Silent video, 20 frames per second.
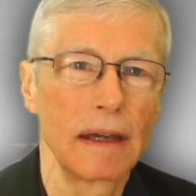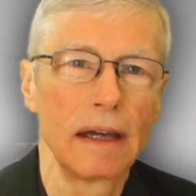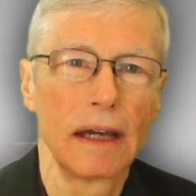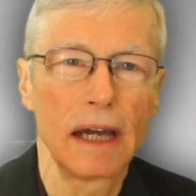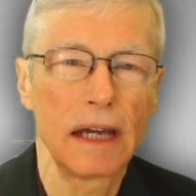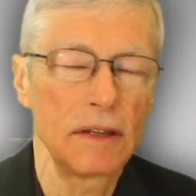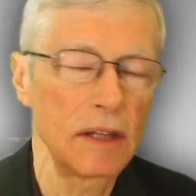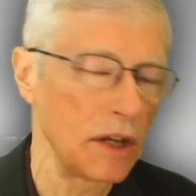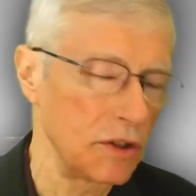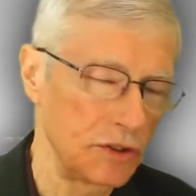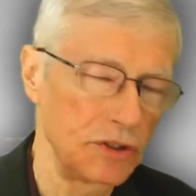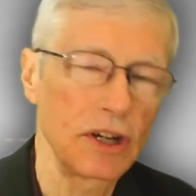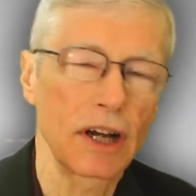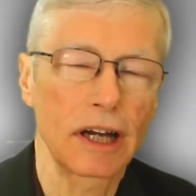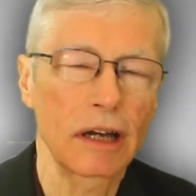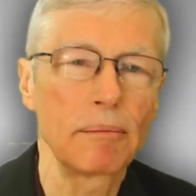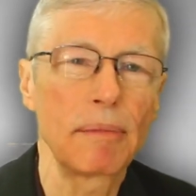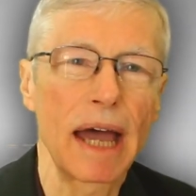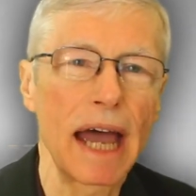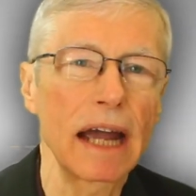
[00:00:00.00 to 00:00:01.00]
and then
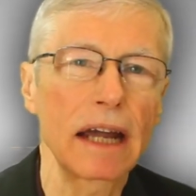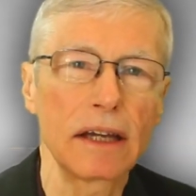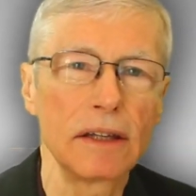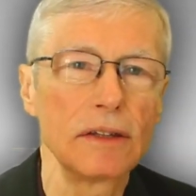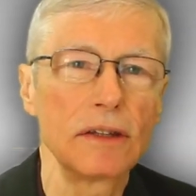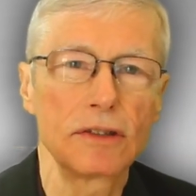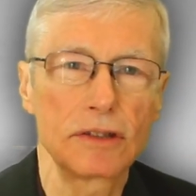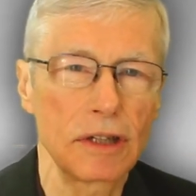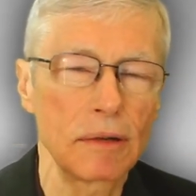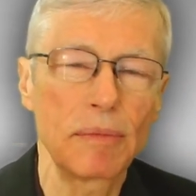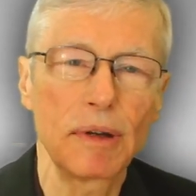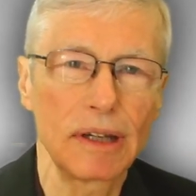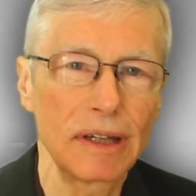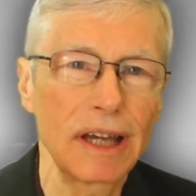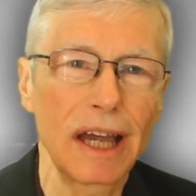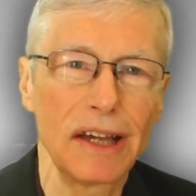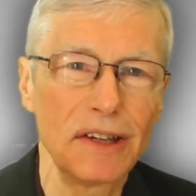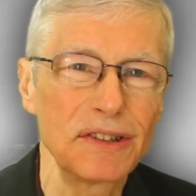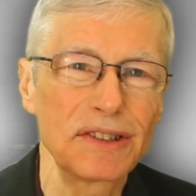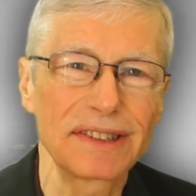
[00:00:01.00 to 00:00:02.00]
chuck it back in the shipping
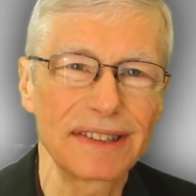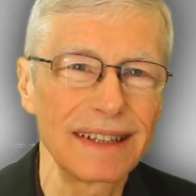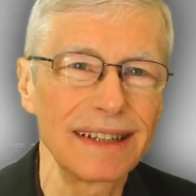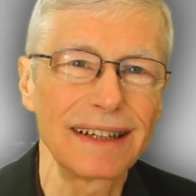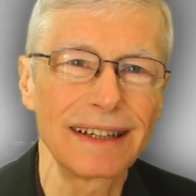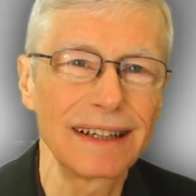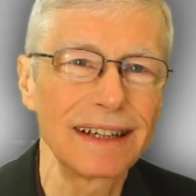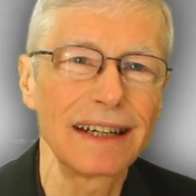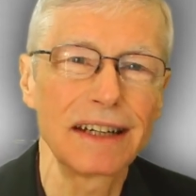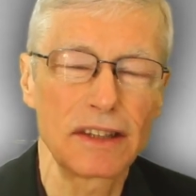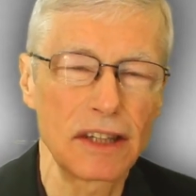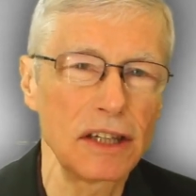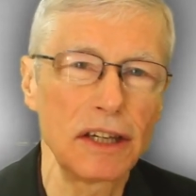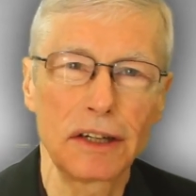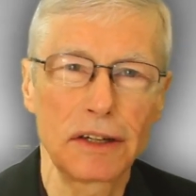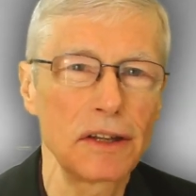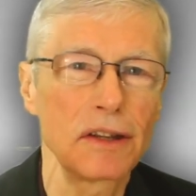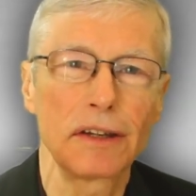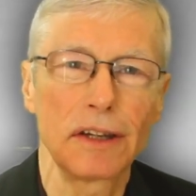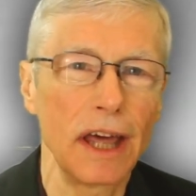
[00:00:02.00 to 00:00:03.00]
case at the
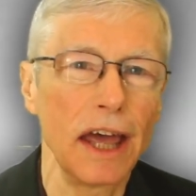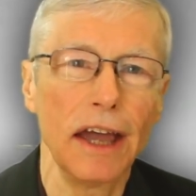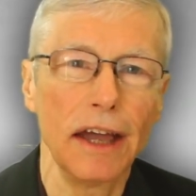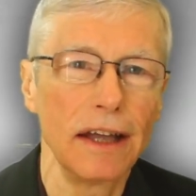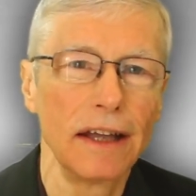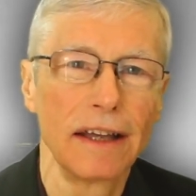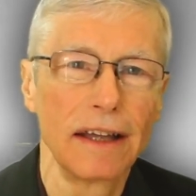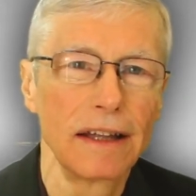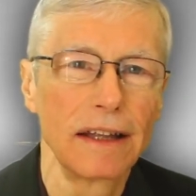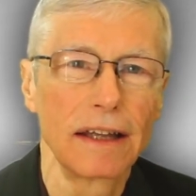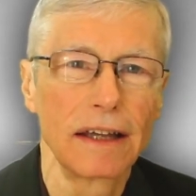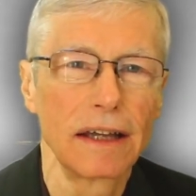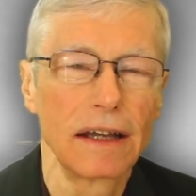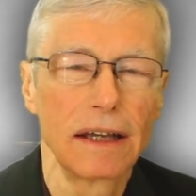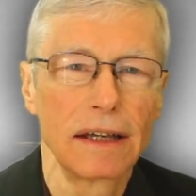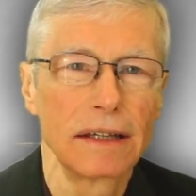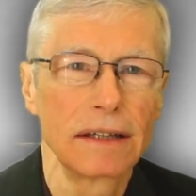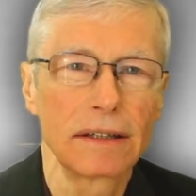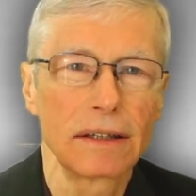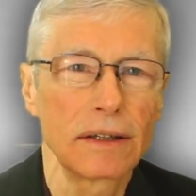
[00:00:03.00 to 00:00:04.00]
end of the day.
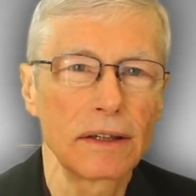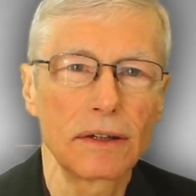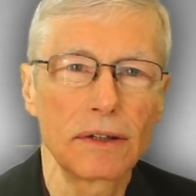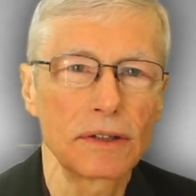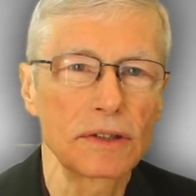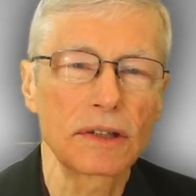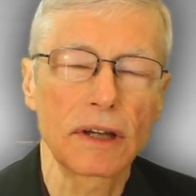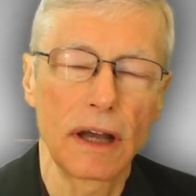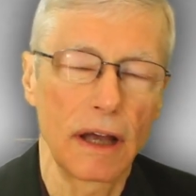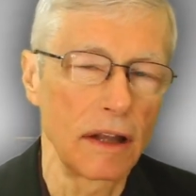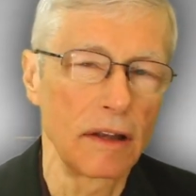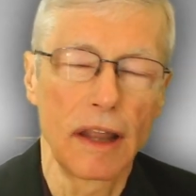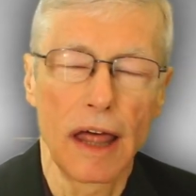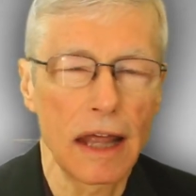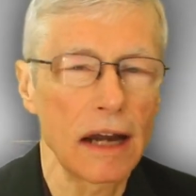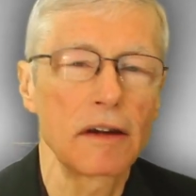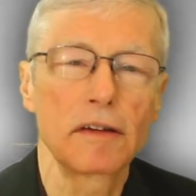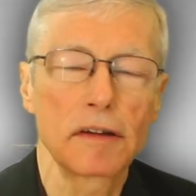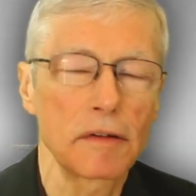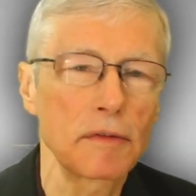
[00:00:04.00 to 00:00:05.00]
So there's a
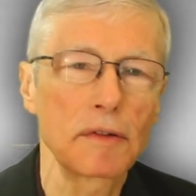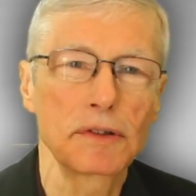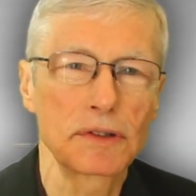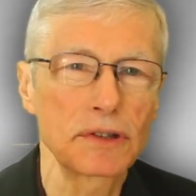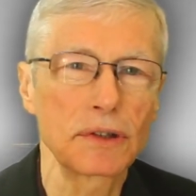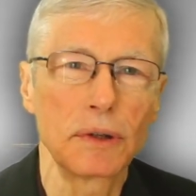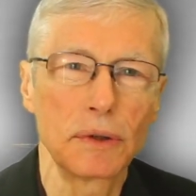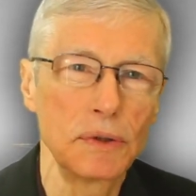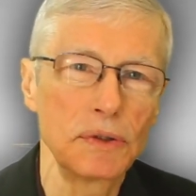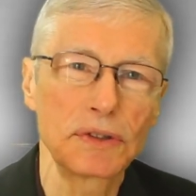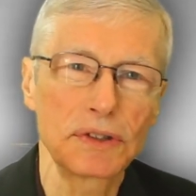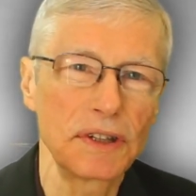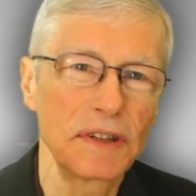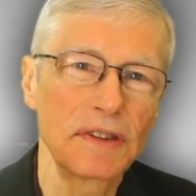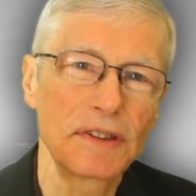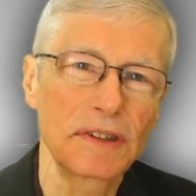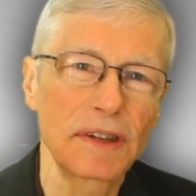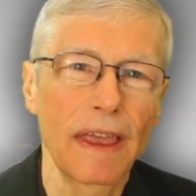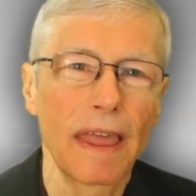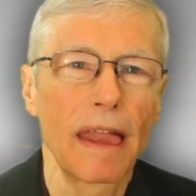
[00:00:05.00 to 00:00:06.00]
lot of different
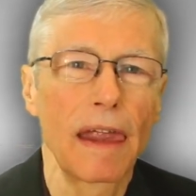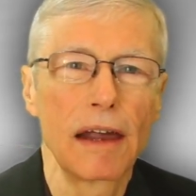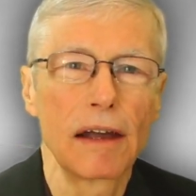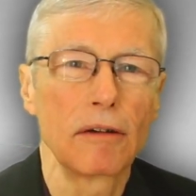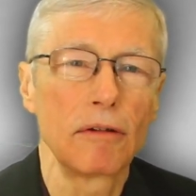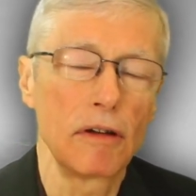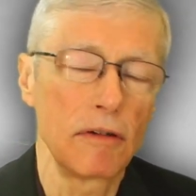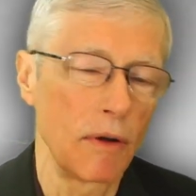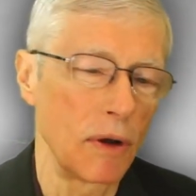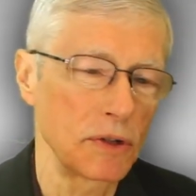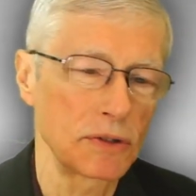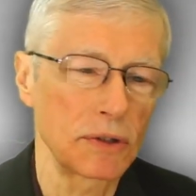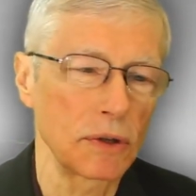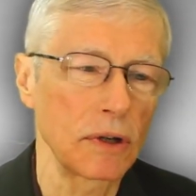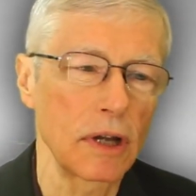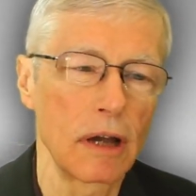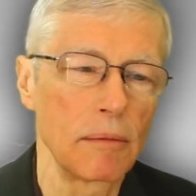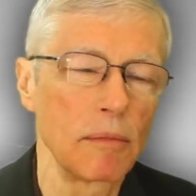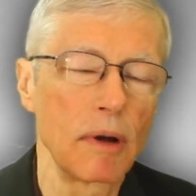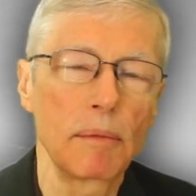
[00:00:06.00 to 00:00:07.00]
solutions. We've also
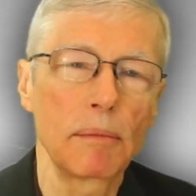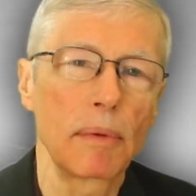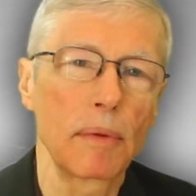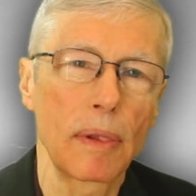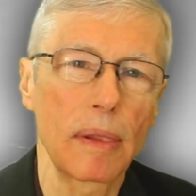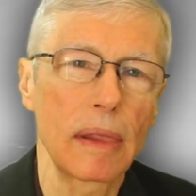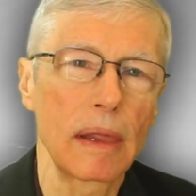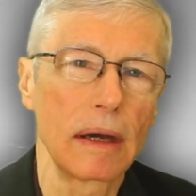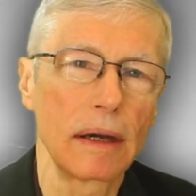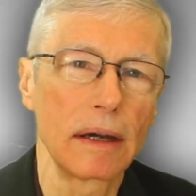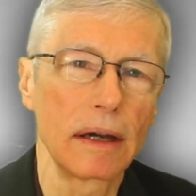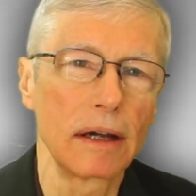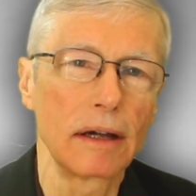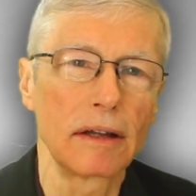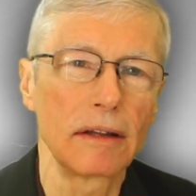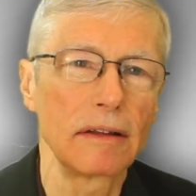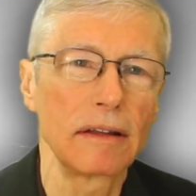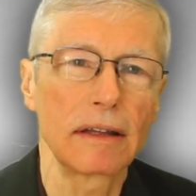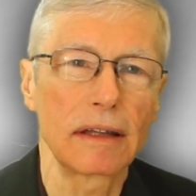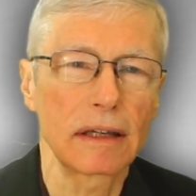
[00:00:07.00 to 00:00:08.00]
come up
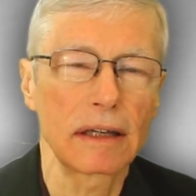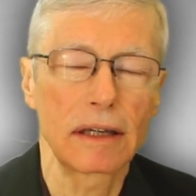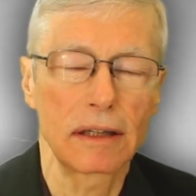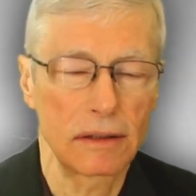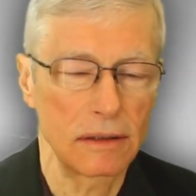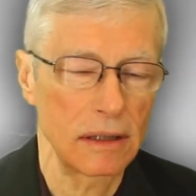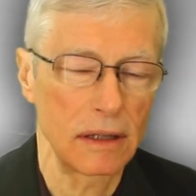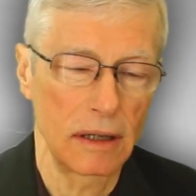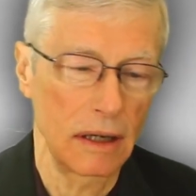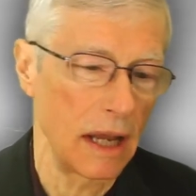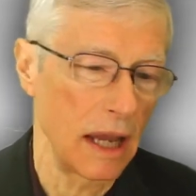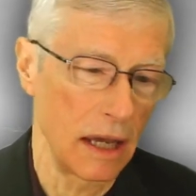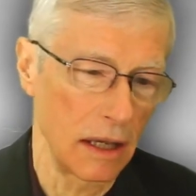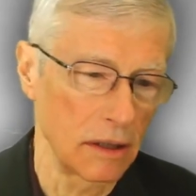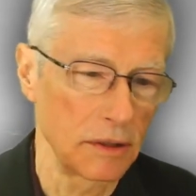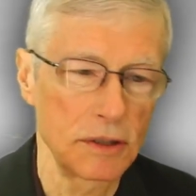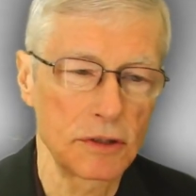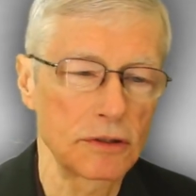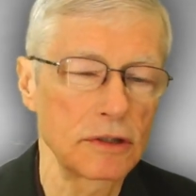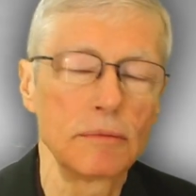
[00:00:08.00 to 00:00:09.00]
and
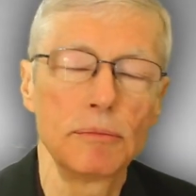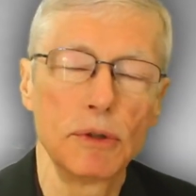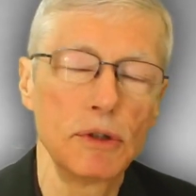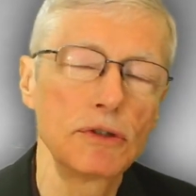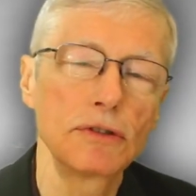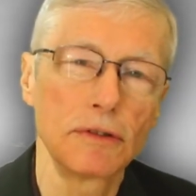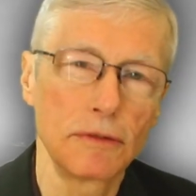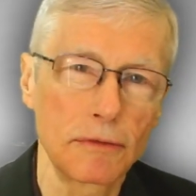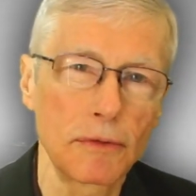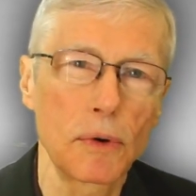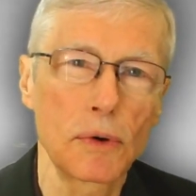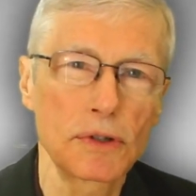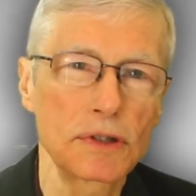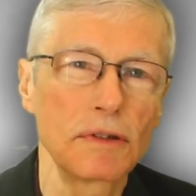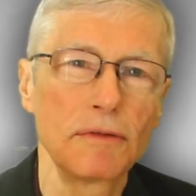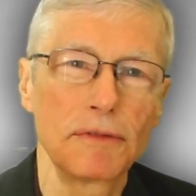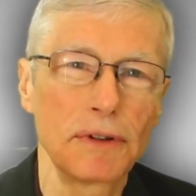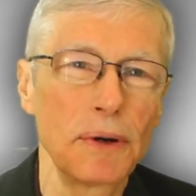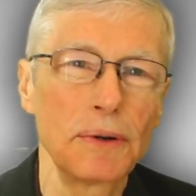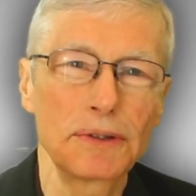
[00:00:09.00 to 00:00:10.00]
handle distribution for
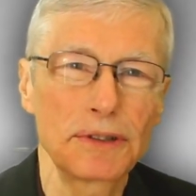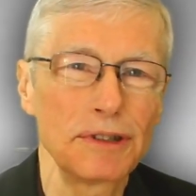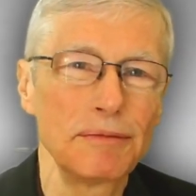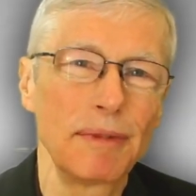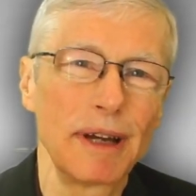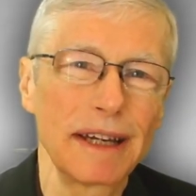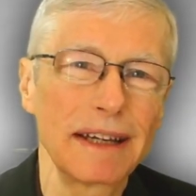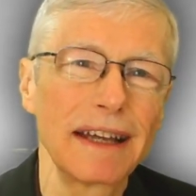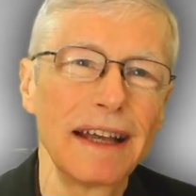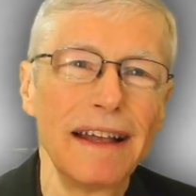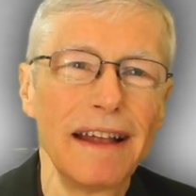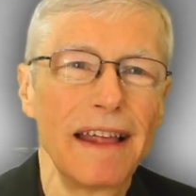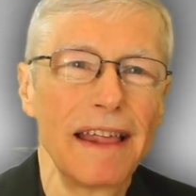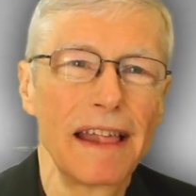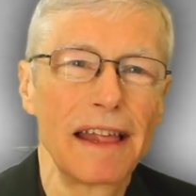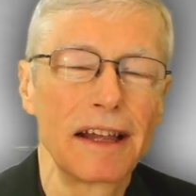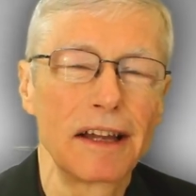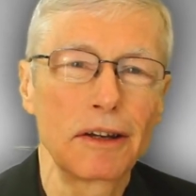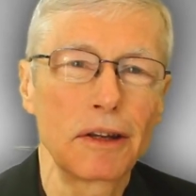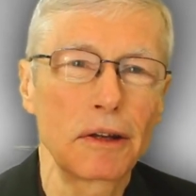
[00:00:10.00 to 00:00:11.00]
some folks who make
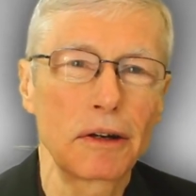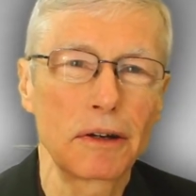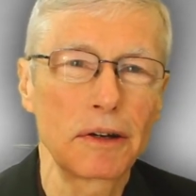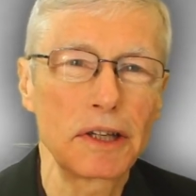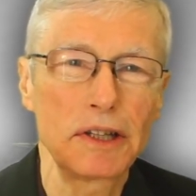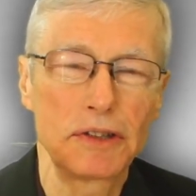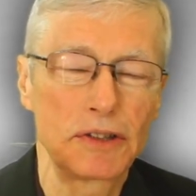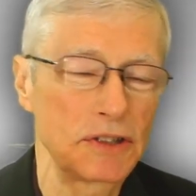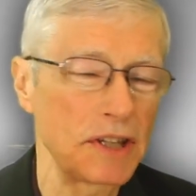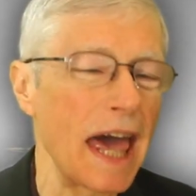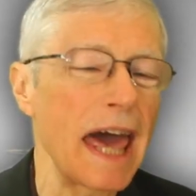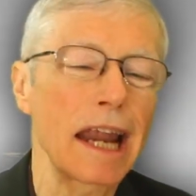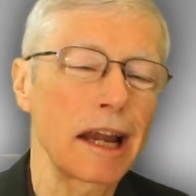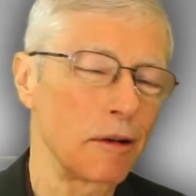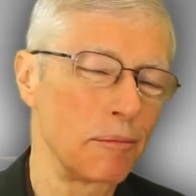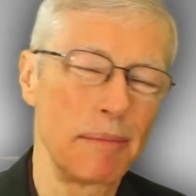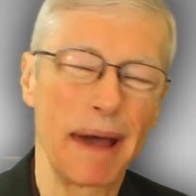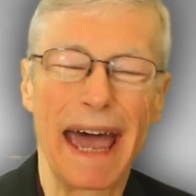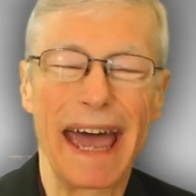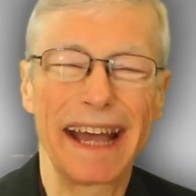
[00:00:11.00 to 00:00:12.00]
literally
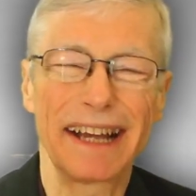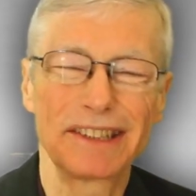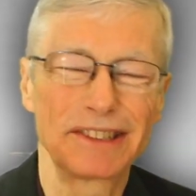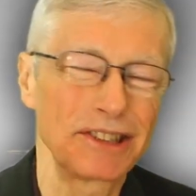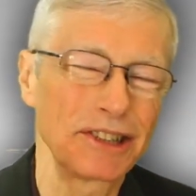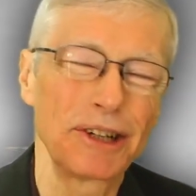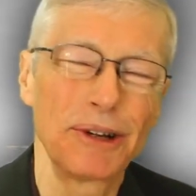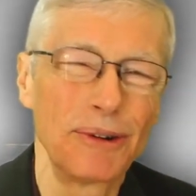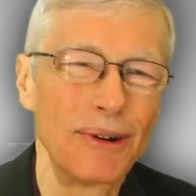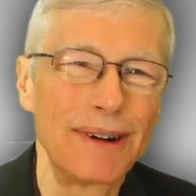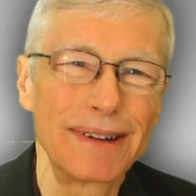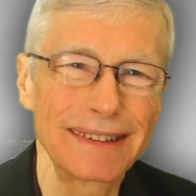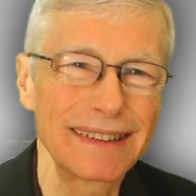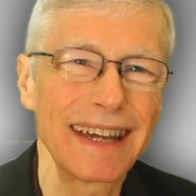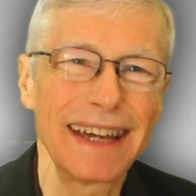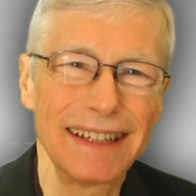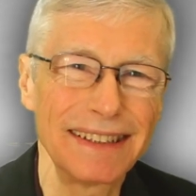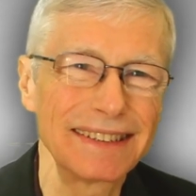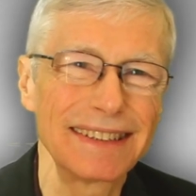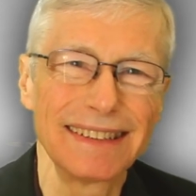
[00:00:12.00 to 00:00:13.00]
saddlebags that go on
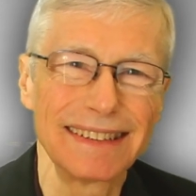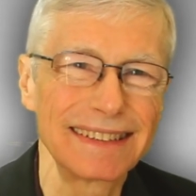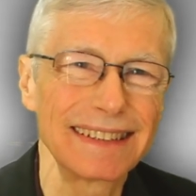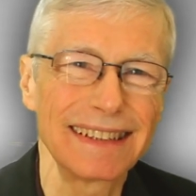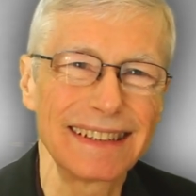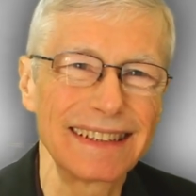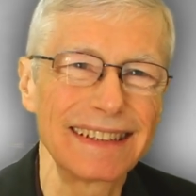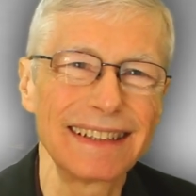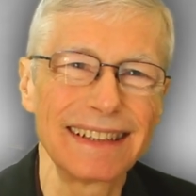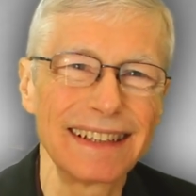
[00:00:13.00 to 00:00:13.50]
cases that